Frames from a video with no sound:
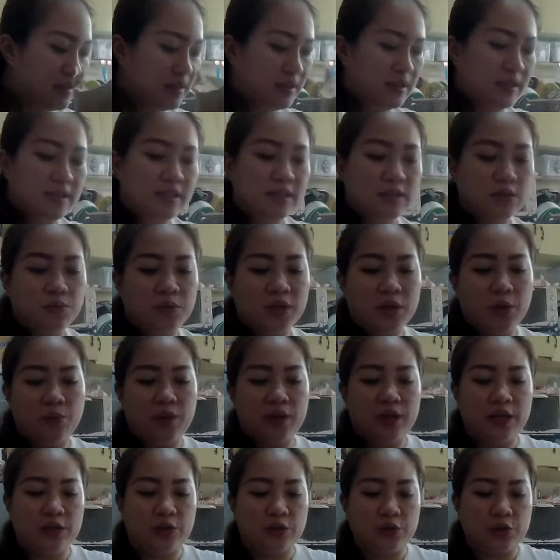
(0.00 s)
This is what I
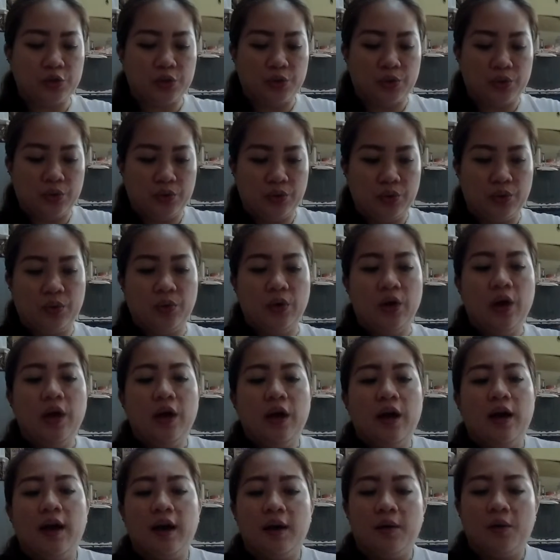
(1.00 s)
wanted to show you.
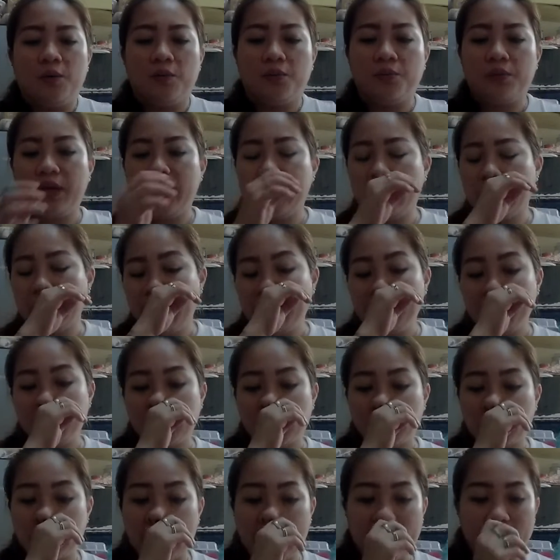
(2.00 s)
We
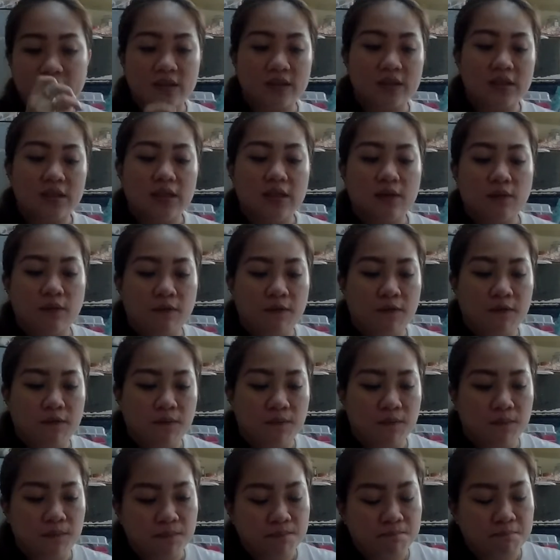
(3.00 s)
checked
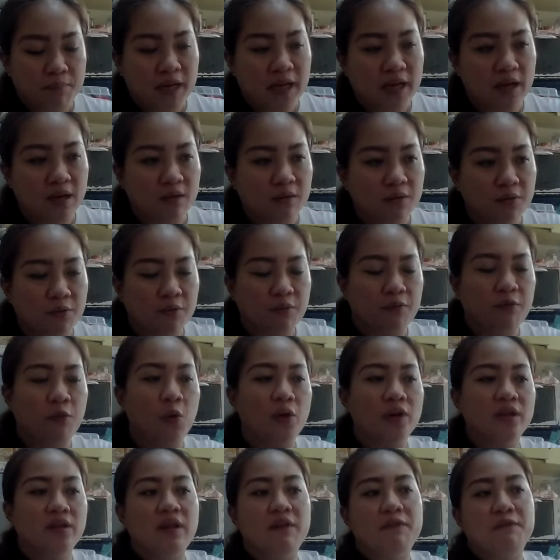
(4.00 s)
parang
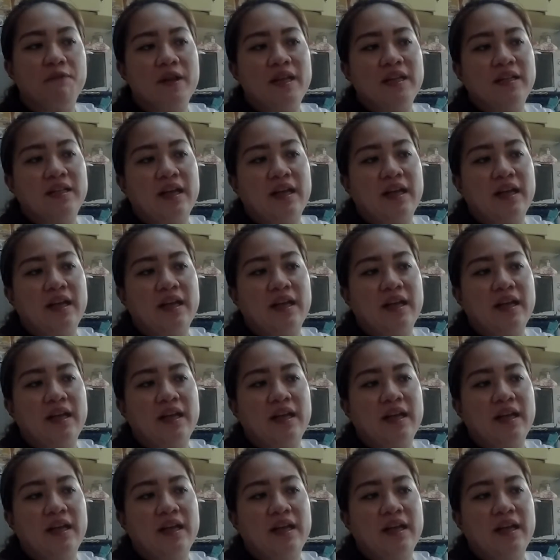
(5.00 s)
4 different